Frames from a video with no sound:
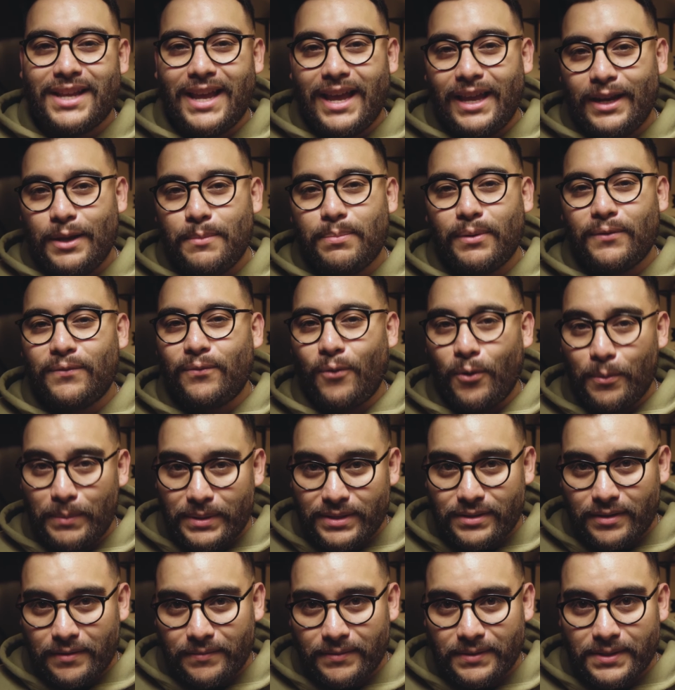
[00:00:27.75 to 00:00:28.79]
any performance
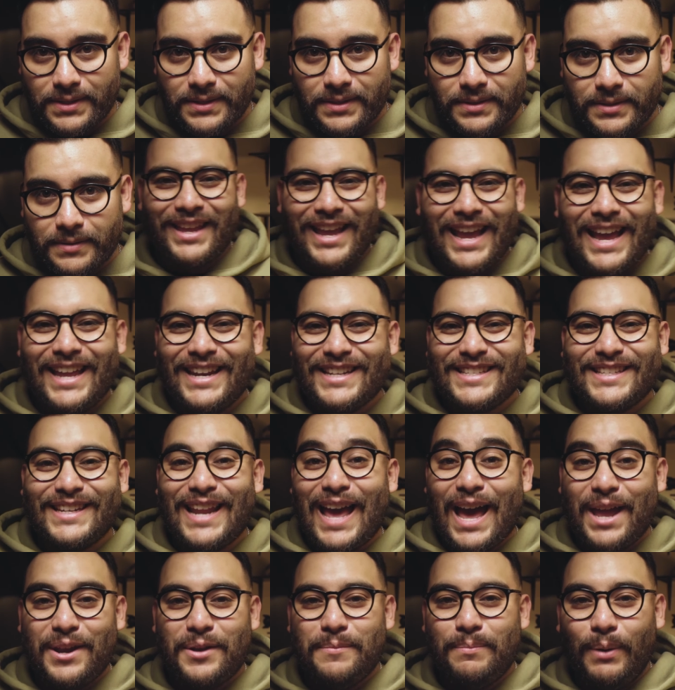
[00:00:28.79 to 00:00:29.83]
differences. And as an
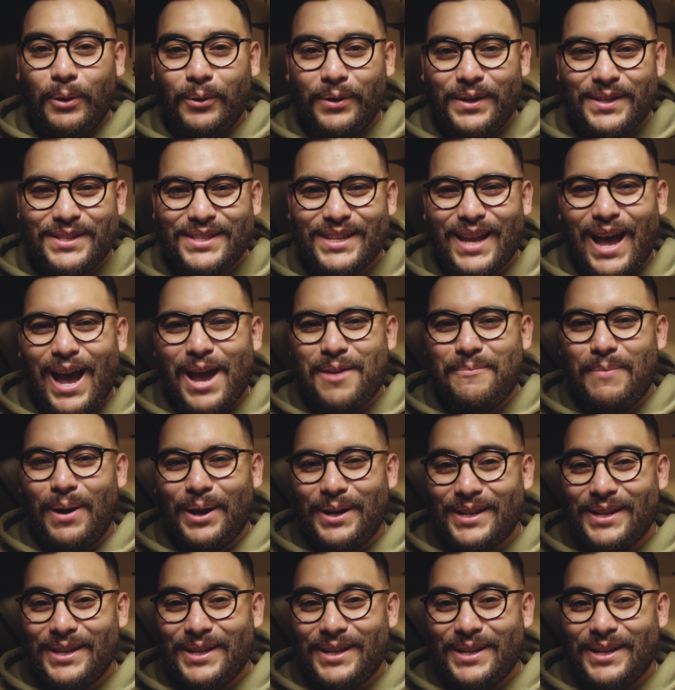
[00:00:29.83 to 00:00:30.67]
added bonus, I bought a